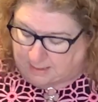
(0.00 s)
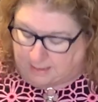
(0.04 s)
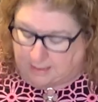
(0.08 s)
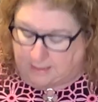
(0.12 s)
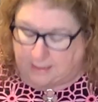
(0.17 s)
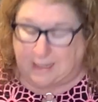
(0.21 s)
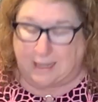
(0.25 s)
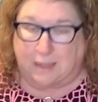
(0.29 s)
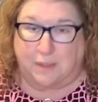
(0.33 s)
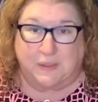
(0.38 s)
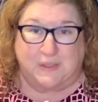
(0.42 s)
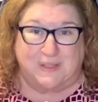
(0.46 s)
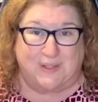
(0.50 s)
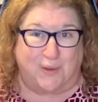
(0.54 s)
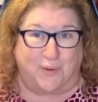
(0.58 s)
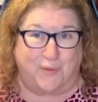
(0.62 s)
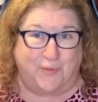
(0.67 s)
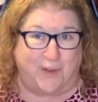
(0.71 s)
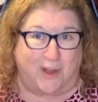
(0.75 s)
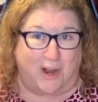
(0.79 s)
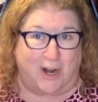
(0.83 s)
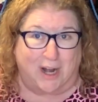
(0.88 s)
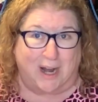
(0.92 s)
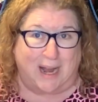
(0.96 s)
Now, so
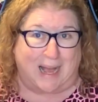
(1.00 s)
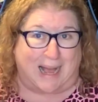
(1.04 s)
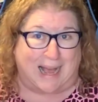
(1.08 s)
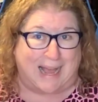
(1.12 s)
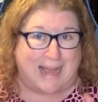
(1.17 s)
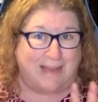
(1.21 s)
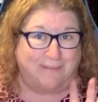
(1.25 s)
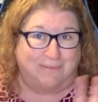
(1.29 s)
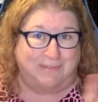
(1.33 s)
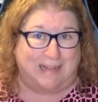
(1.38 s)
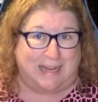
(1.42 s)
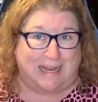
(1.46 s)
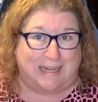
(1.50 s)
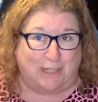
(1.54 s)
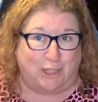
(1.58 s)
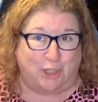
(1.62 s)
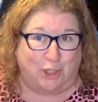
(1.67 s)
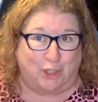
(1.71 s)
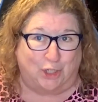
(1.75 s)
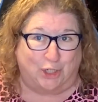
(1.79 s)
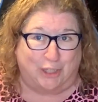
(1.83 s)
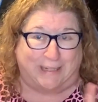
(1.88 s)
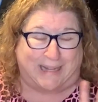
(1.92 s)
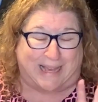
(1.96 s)
far, I have not
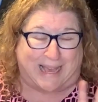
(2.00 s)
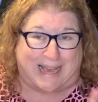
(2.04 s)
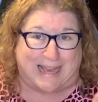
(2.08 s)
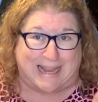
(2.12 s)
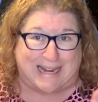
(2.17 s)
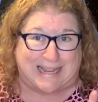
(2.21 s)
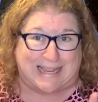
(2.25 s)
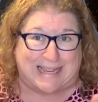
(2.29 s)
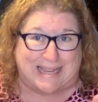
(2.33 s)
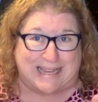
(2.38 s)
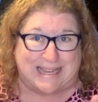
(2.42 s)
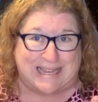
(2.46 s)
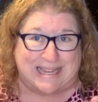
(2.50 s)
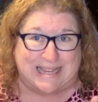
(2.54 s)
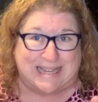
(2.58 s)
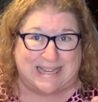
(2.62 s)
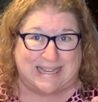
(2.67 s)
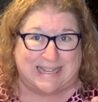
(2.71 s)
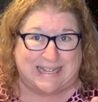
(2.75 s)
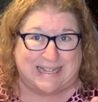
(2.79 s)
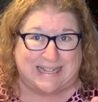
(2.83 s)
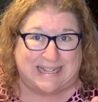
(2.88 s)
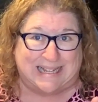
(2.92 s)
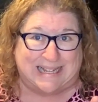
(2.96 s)
heard any
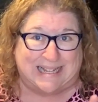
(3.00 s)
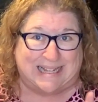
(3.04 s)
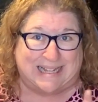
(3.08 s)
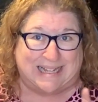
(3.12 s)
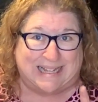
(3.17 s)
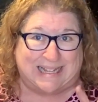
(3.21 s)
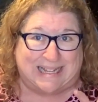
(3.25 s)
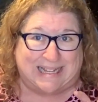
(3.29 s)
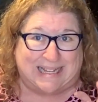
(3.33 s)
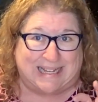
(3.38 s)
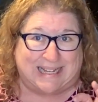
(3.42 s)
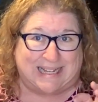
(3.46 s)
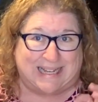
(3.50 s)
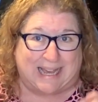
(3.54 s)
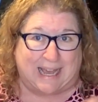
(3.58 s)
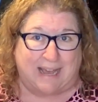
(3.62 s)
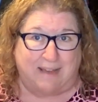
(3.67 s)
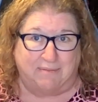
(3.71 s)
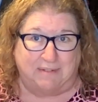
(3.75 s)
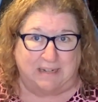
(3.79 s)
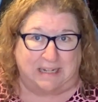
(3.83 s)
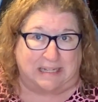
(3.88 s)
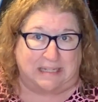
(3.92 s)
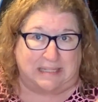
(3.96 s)

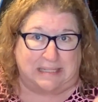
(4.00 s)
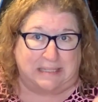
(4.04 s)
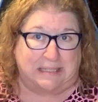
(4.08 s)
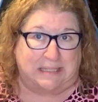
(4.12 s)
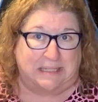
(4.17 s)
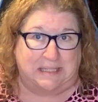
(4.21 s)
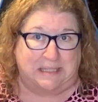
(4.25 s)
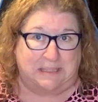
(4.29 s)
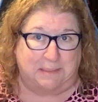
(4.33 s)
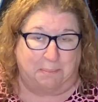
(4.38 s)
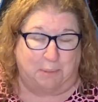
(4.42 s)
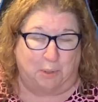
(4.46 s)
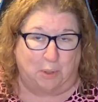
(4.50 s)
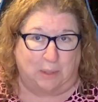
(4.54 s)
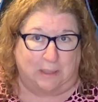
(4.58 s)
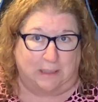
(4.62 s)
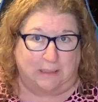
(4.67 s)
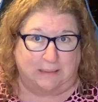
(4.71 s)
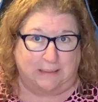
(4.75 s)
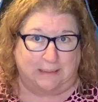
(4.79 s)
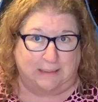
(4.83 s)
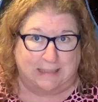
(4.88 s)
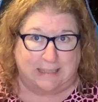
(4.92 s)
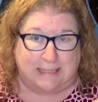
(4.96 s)
evidence to
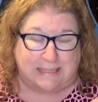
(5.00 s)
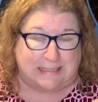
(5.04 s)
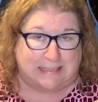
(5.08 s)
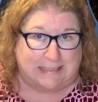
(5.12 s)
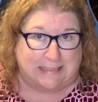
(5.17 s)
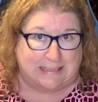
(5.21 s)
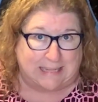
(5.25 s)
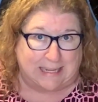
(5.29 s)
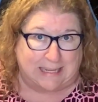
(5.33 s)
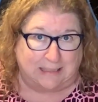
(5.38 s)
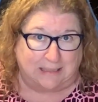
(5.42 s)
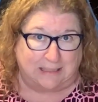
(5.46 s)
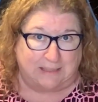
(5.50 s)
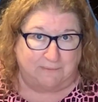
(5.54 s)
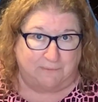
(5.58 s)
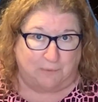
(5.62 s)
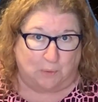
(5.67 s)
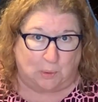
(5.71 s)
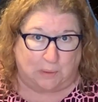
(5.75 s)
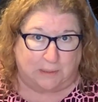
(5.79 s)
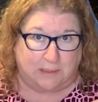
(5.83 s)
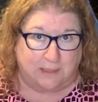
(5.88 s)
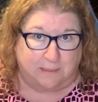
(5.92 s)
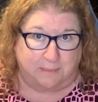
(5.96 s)
support that Stanley
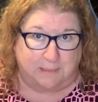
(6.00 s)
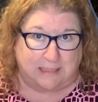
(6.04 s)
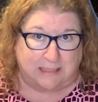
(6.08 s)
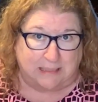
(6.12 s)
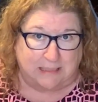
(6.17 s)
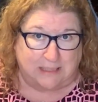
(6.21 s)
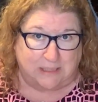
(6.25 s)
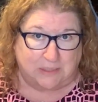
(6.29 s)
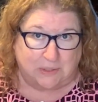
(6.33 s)
Ford committed this